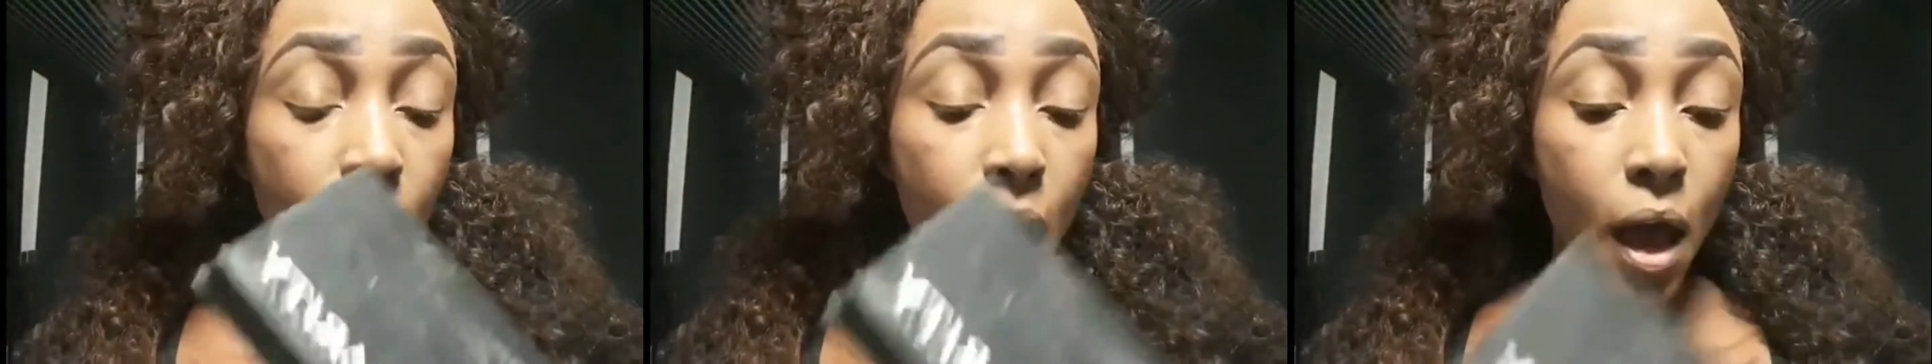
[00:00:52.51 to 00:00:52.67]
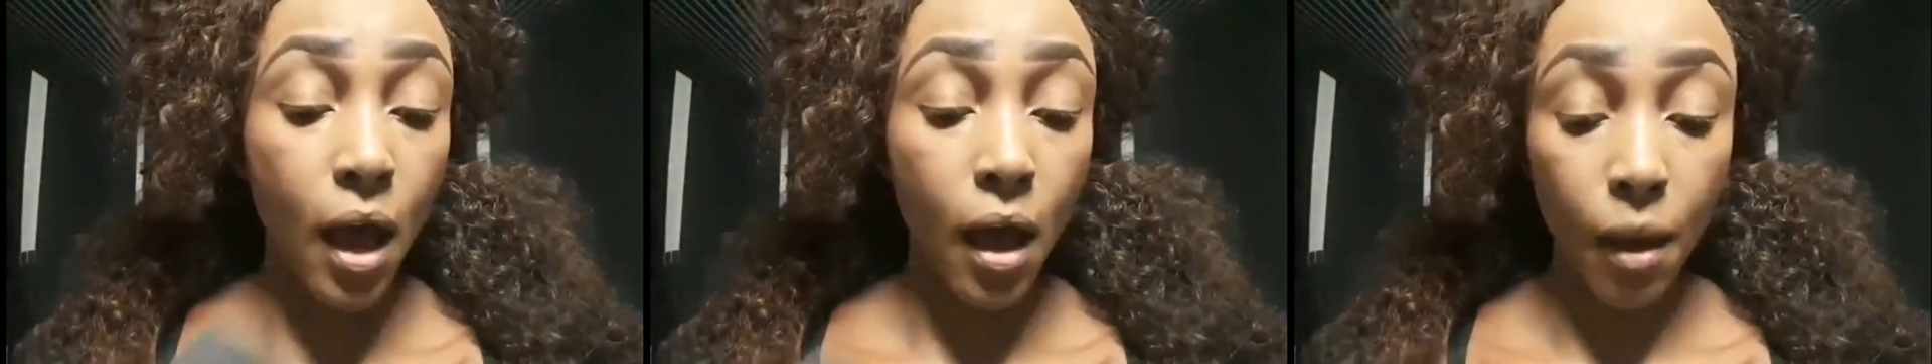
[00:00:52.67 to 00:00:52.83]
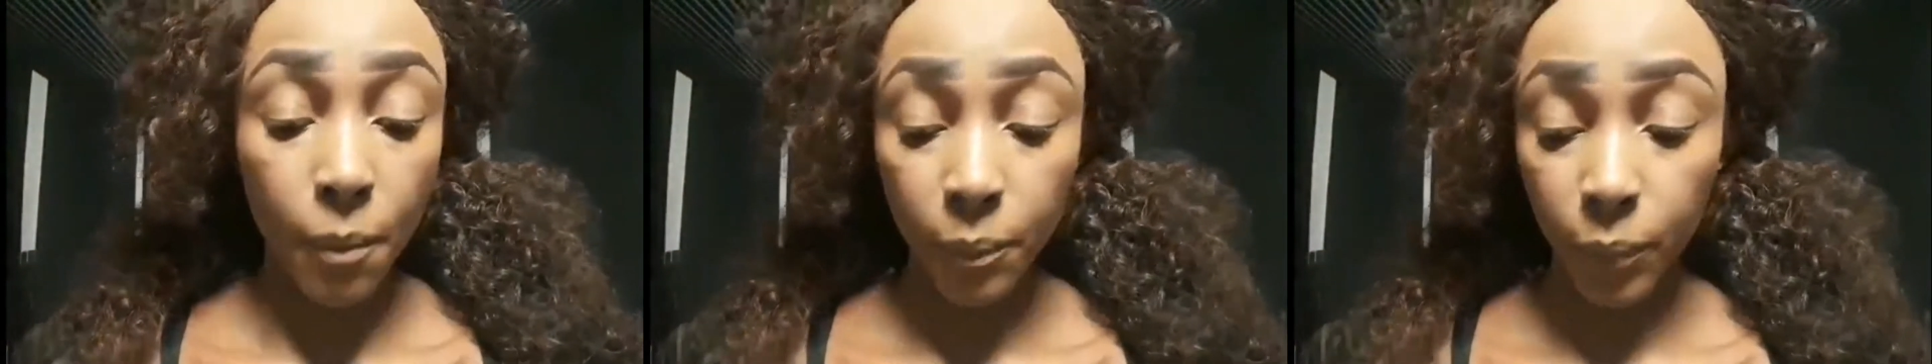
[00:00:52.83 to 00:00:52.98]

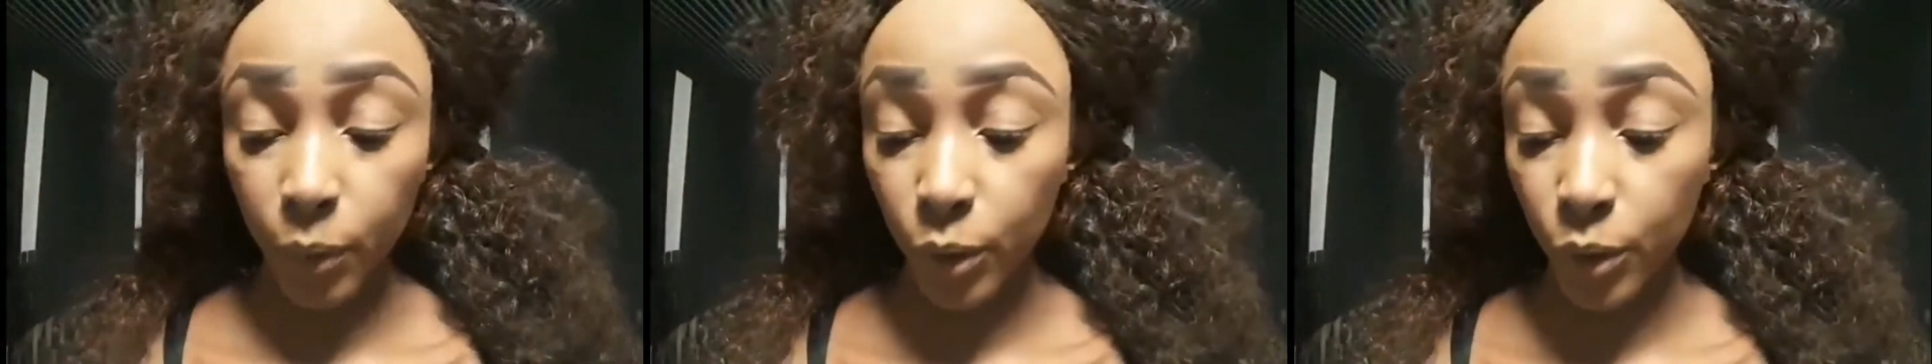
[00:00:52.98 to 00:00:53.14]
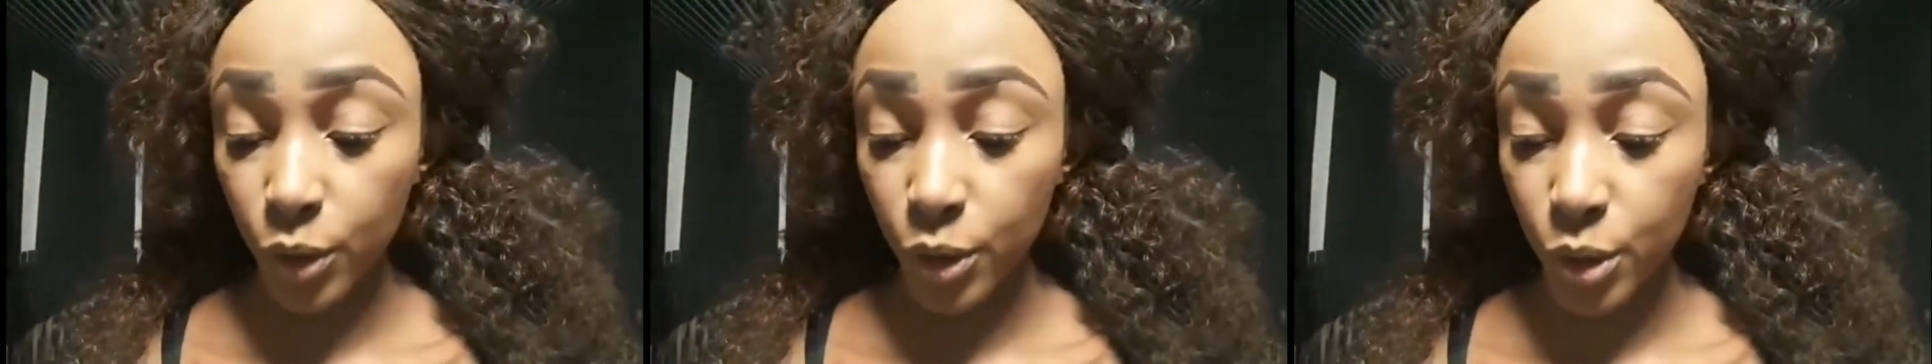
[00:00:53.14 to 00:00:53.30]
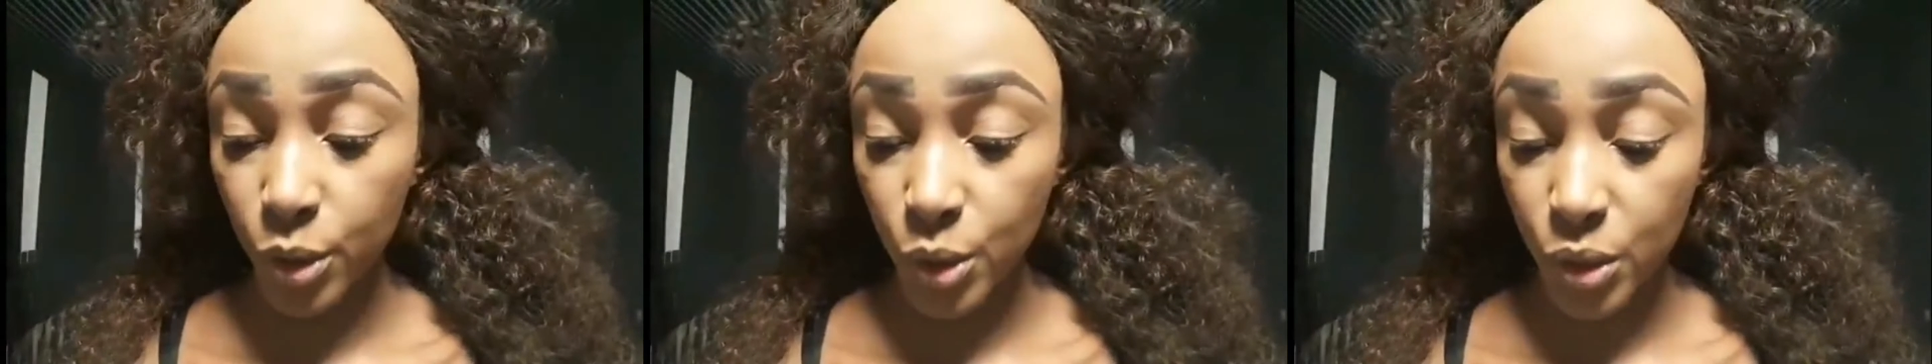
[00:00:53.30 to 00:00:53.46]
I'm
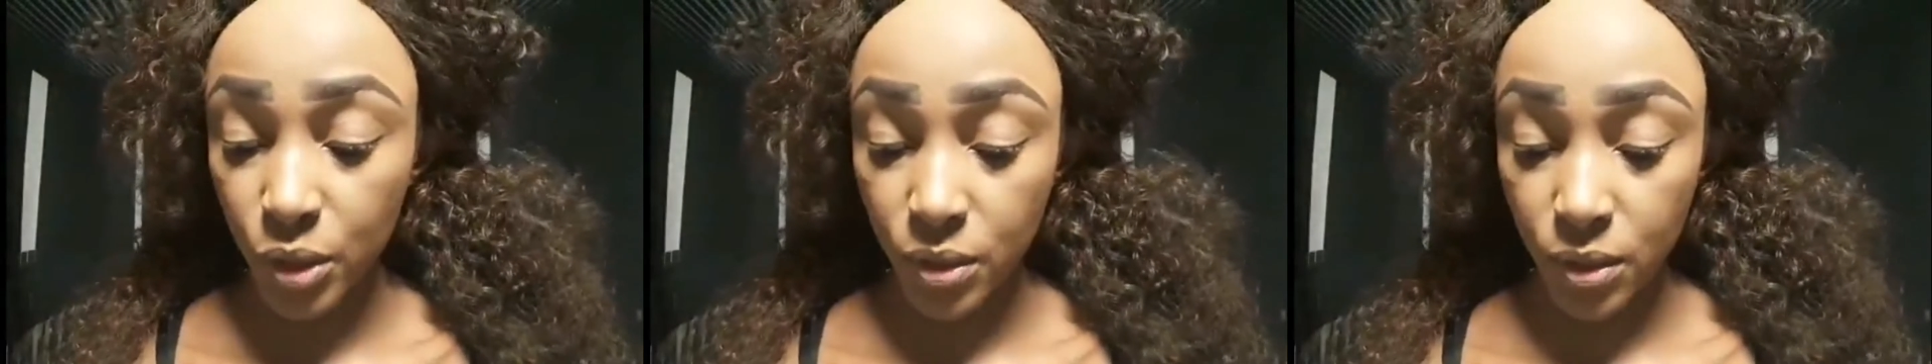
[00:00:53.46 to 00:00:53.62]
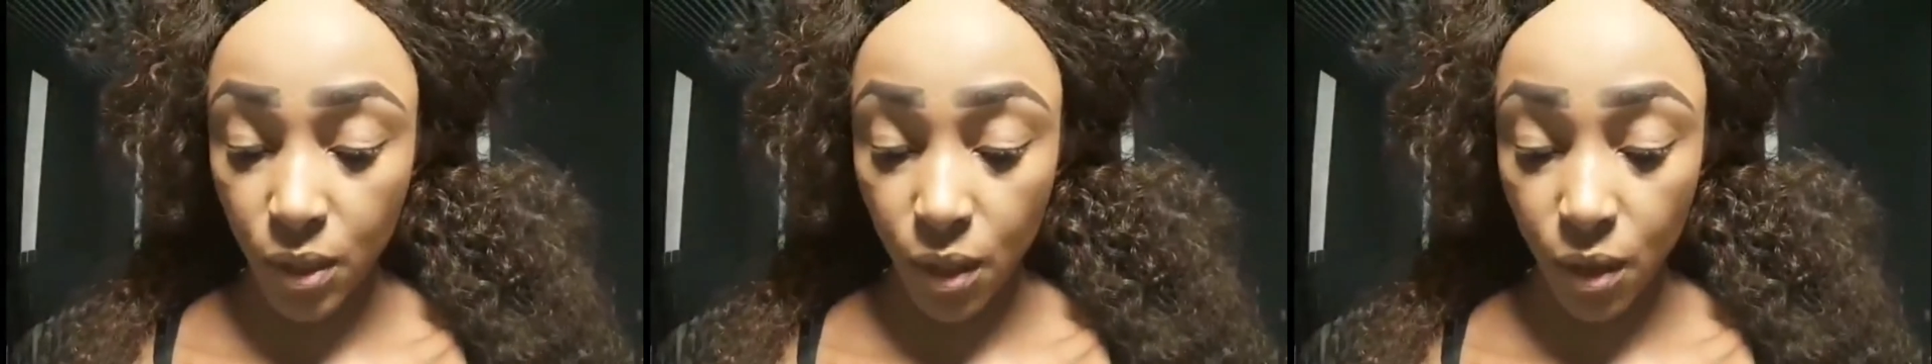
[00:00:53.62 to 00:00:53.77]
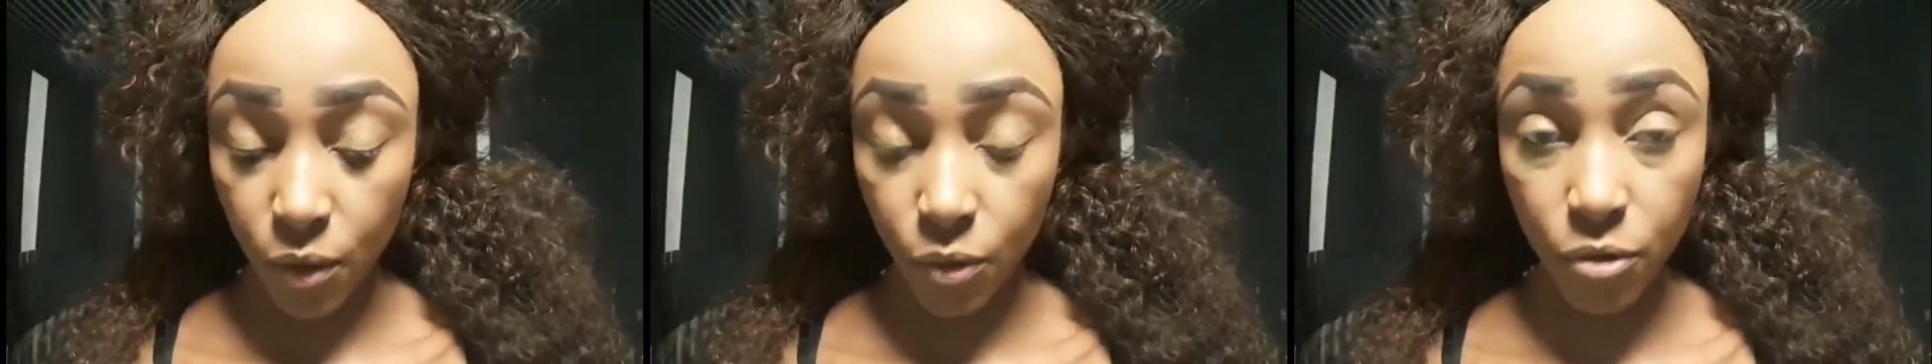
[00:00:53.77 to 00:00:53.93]
going to use
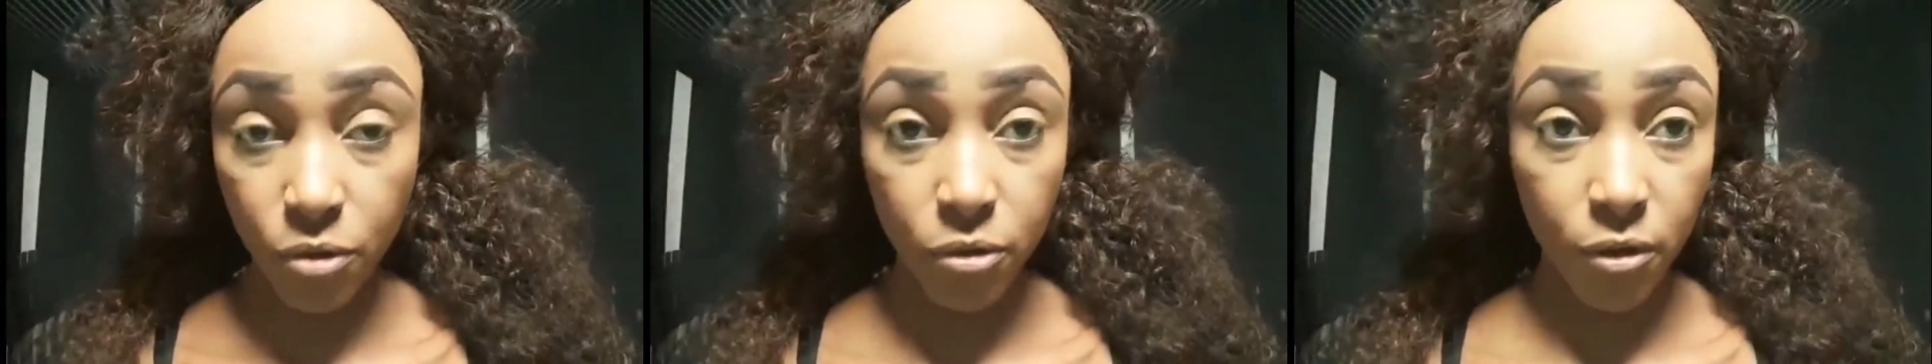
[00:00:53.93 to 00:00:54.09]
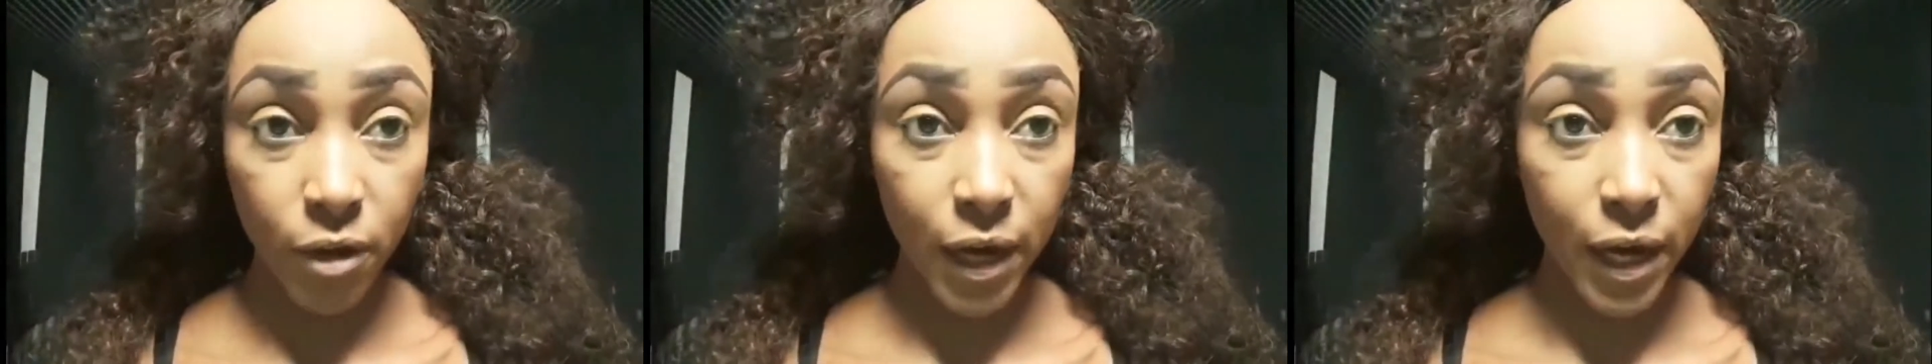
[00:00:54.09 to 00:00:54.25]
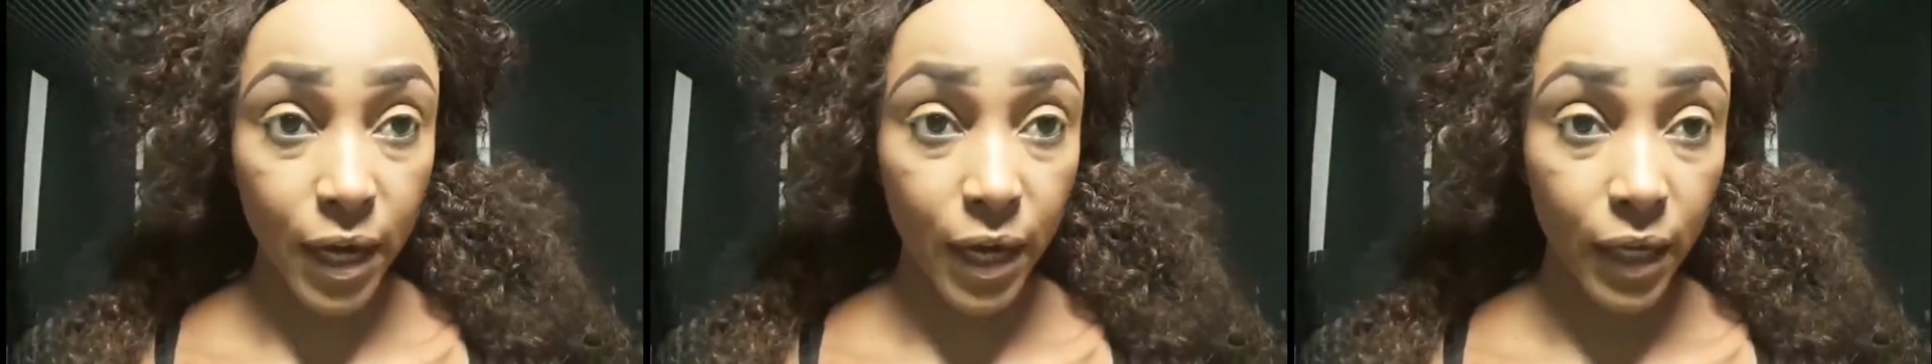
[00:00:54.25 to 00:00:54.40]
a
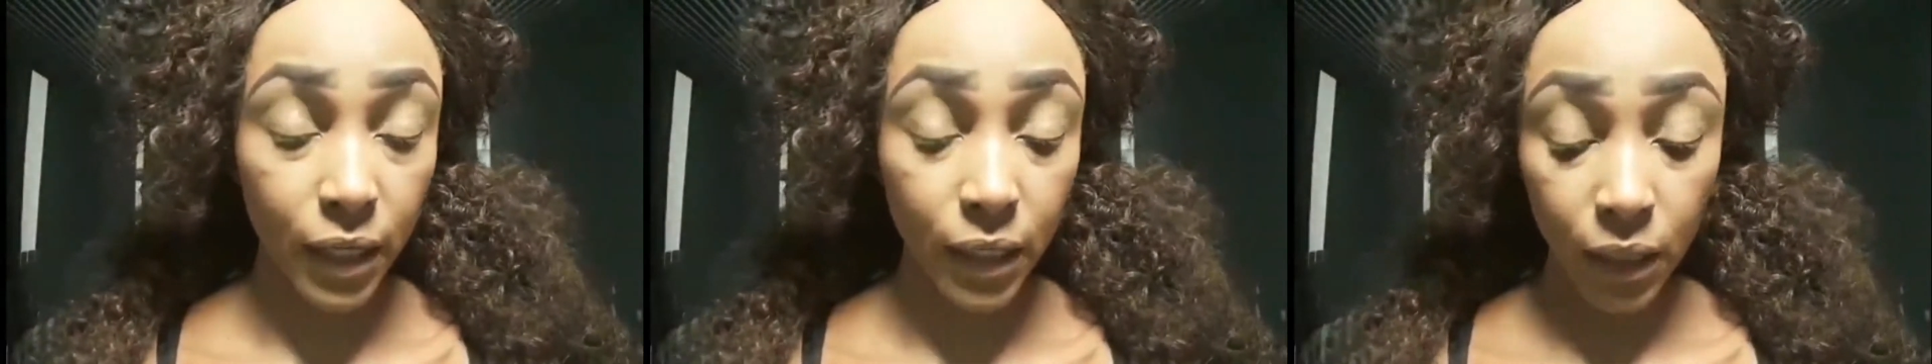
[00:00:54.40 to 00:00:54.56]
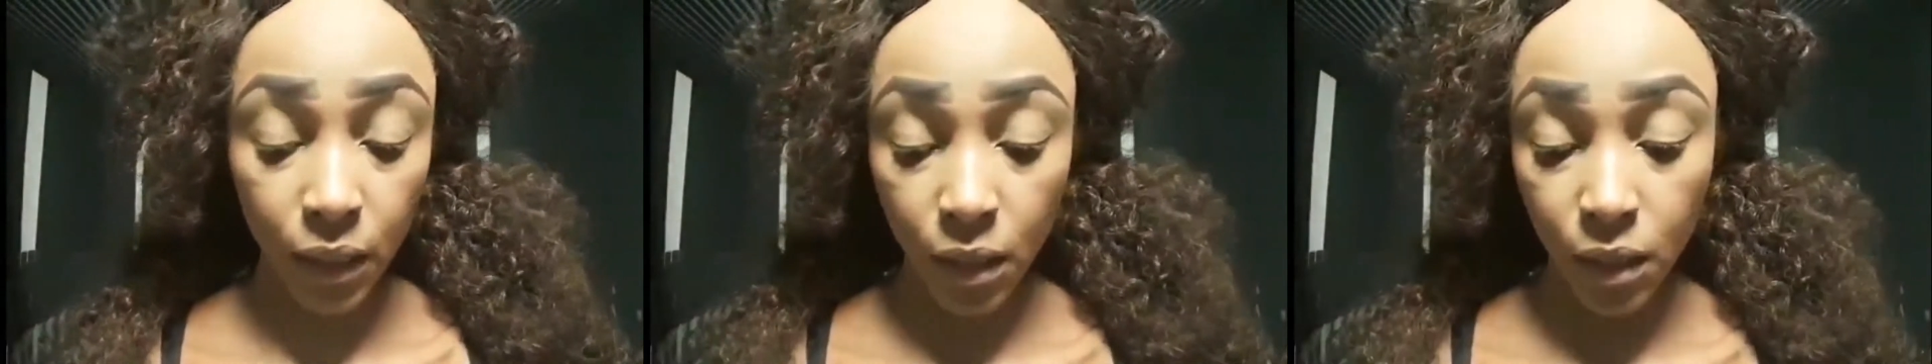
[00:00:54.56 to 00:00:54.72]
grey